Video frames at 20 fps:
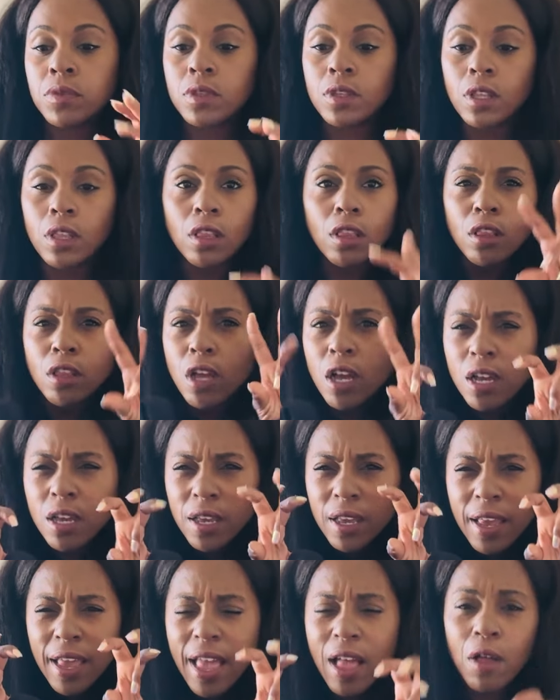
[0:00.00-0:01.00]
look
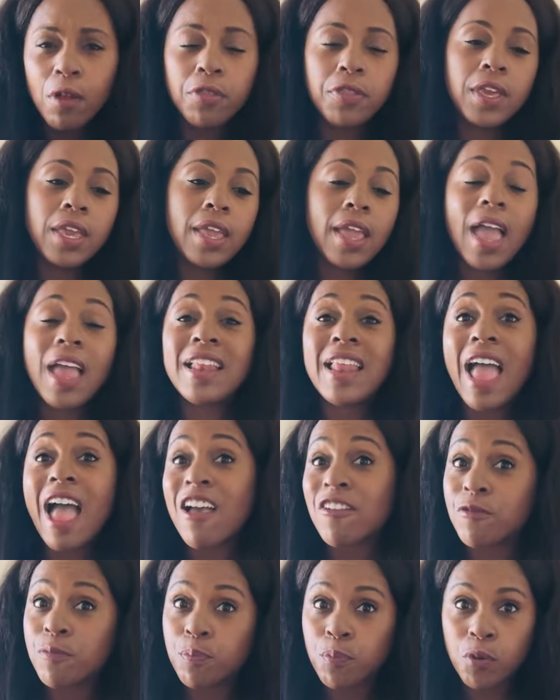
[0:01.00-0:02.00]
healthy and
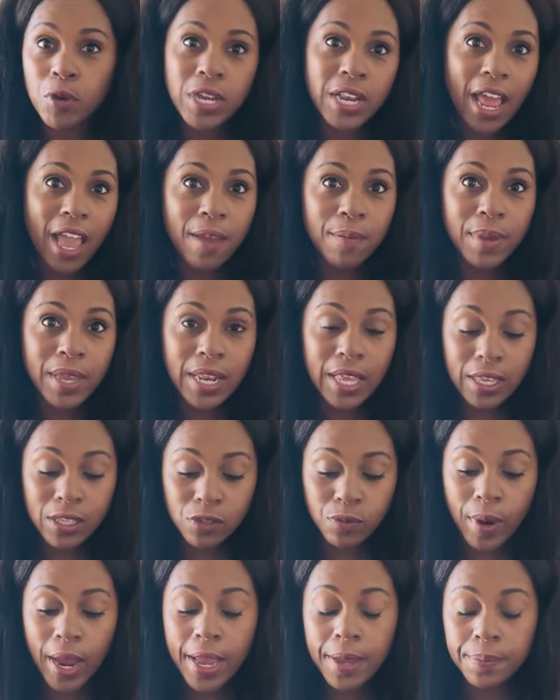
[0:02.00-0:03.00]
have pre-diabetes,
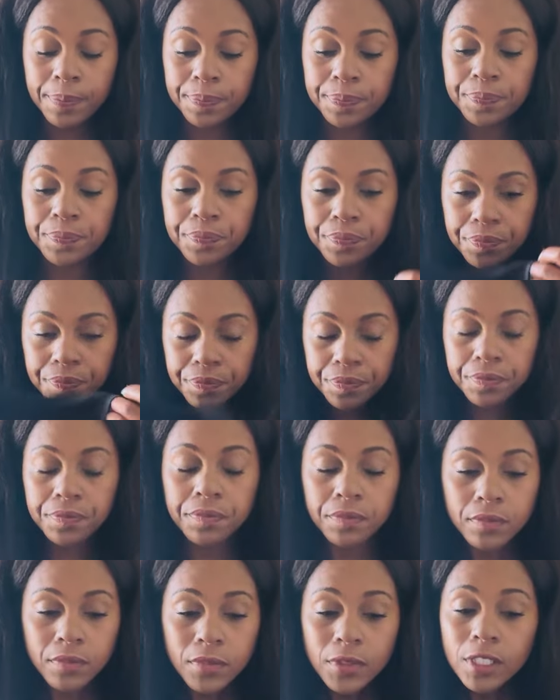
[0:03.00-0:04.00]
right?
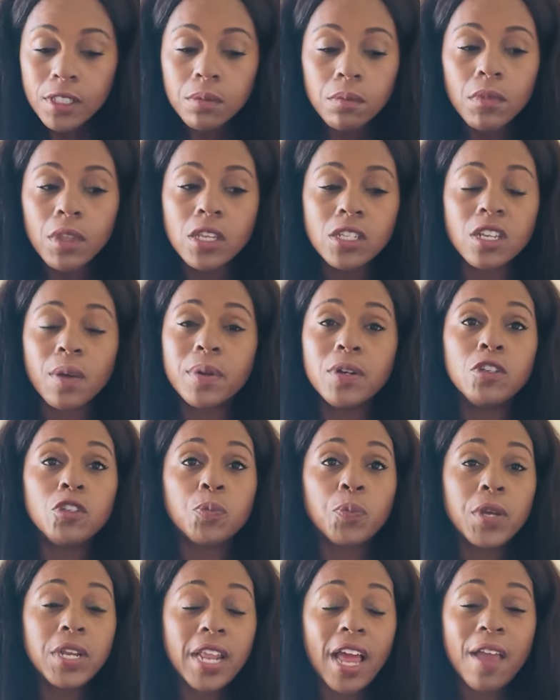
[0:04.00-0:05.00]
Someone who's
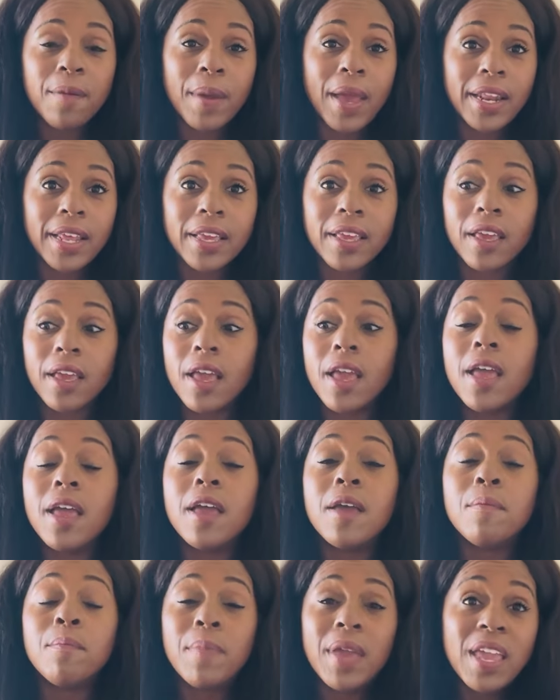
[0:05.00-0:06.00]
pre-diabetic
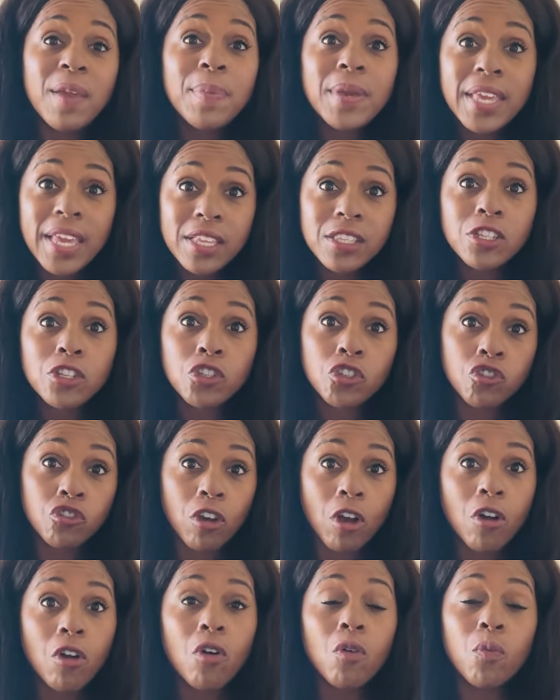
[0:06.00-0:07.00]
may begin to
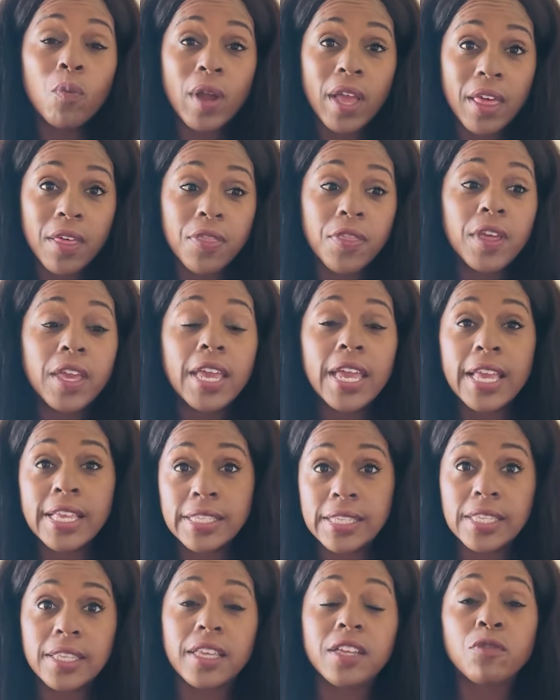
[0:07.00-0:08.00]
struggle with
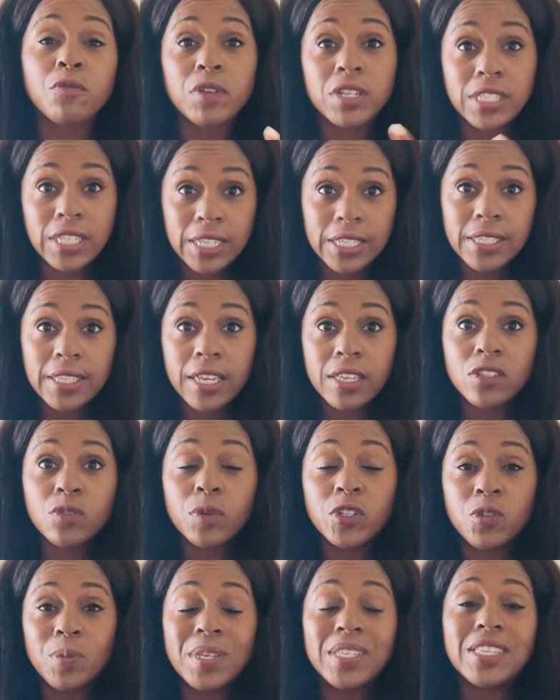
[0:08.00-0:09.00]
insulin resistance,
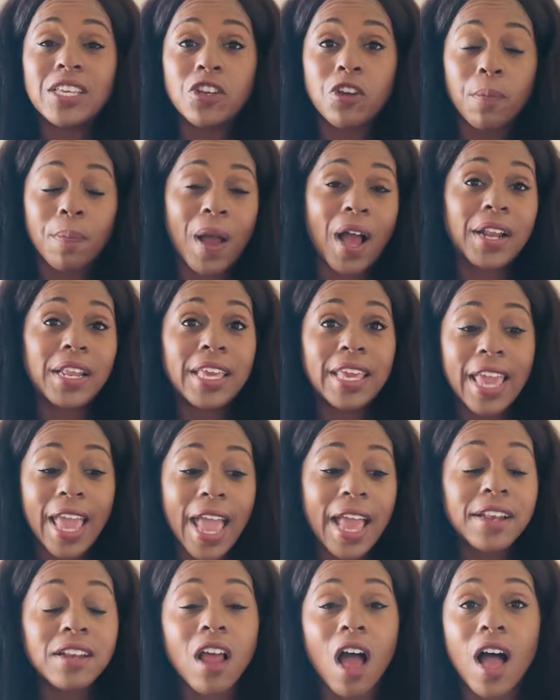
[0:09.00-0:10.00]
which means that your body
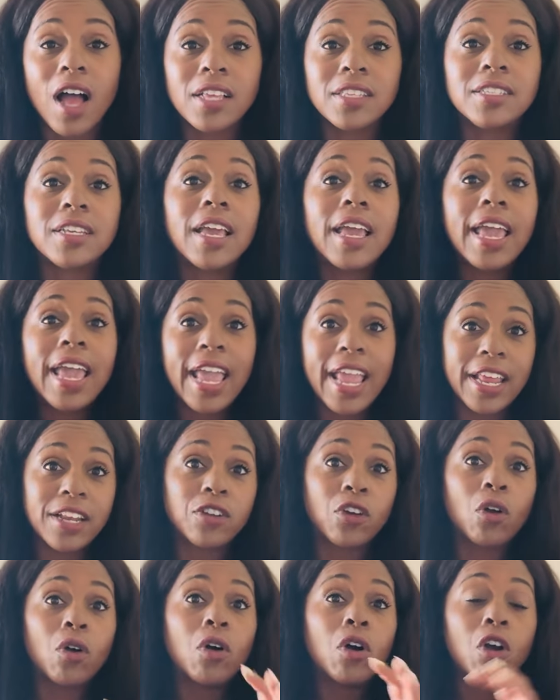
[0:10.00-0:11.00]
cannot
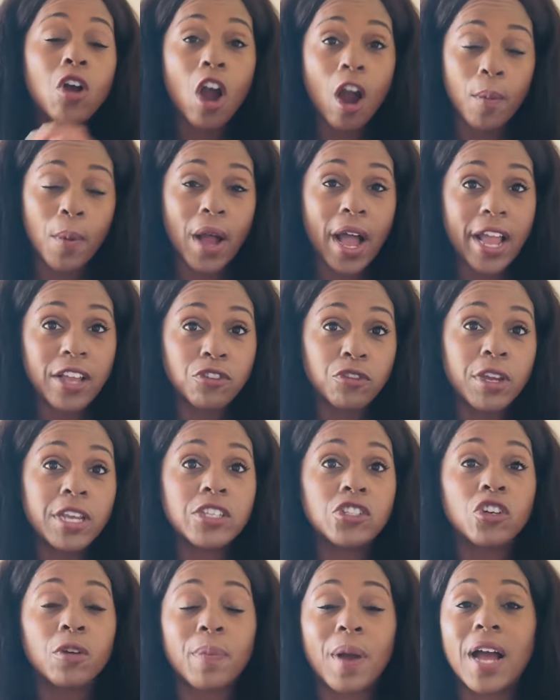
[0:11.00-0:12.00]
handle
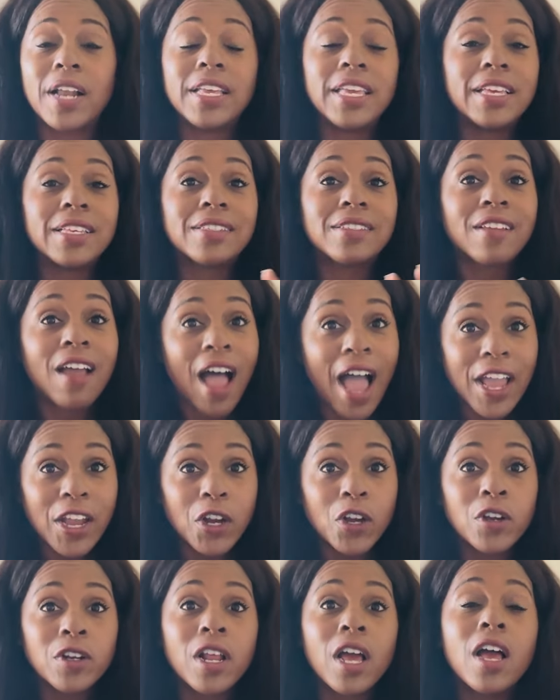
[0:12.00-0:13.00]
carbohydrates. Your body is
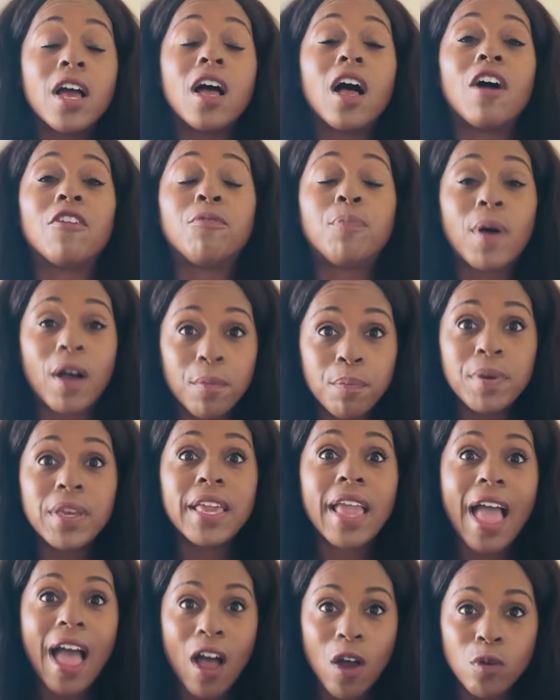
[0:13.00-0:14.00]
tired of
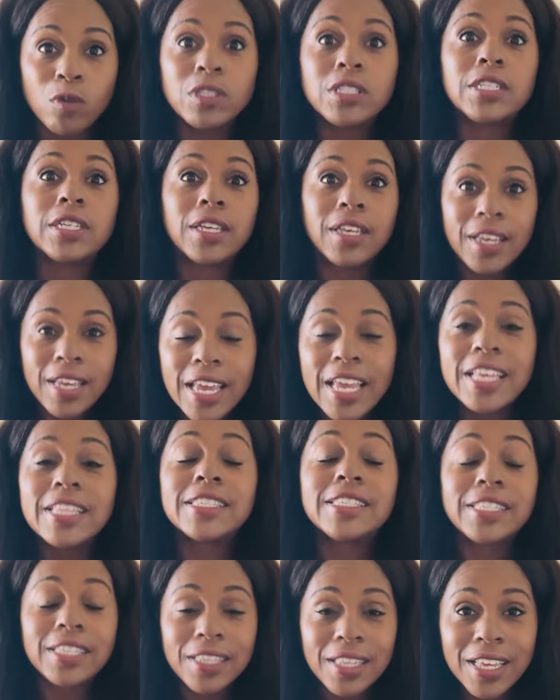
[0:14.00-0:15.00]
pumping out
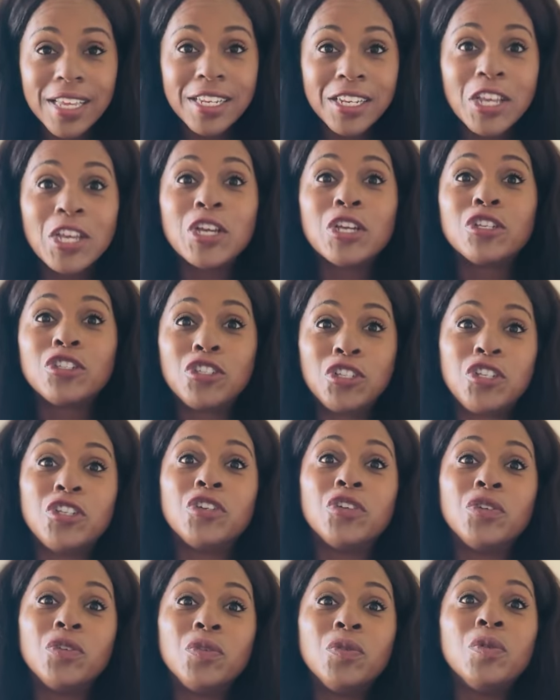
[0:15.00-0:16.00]
insulin
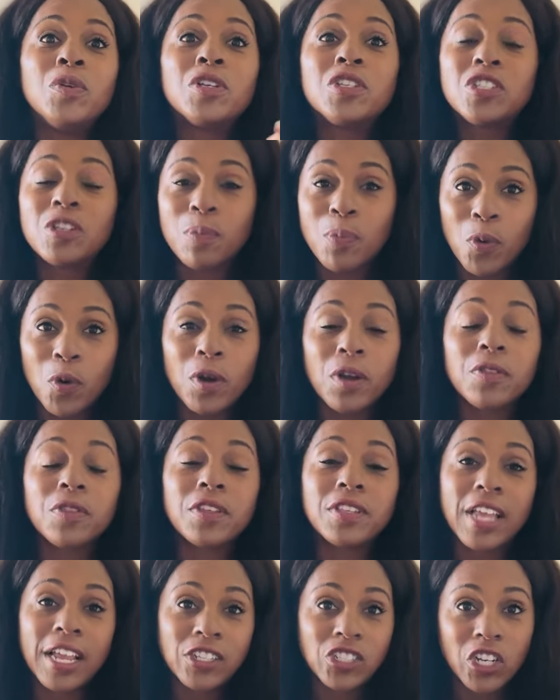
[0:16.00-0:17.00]
to support the
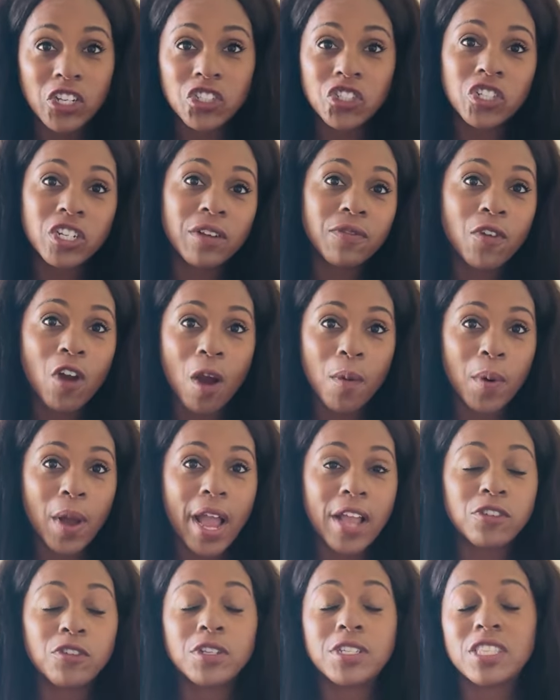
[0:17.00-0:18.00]
digestion of
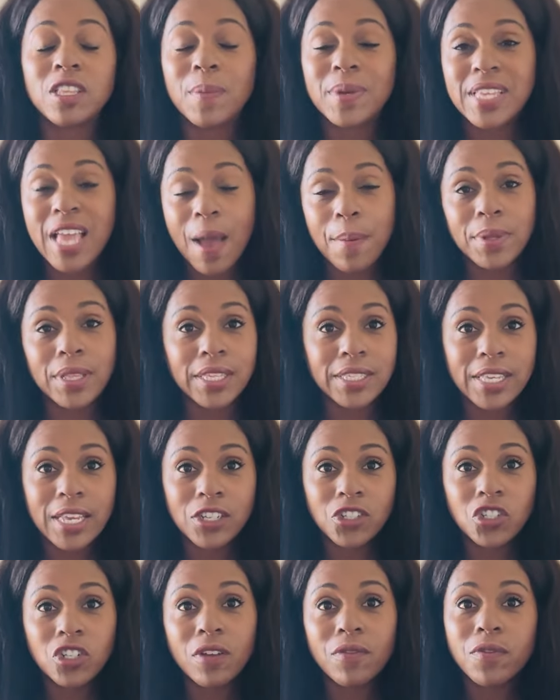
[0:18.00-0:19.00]
carbohydrates and the
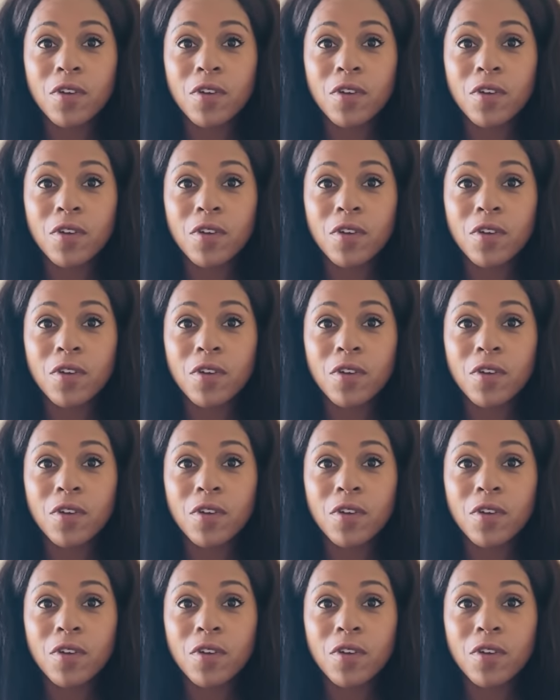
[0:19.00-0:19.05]
metabolization of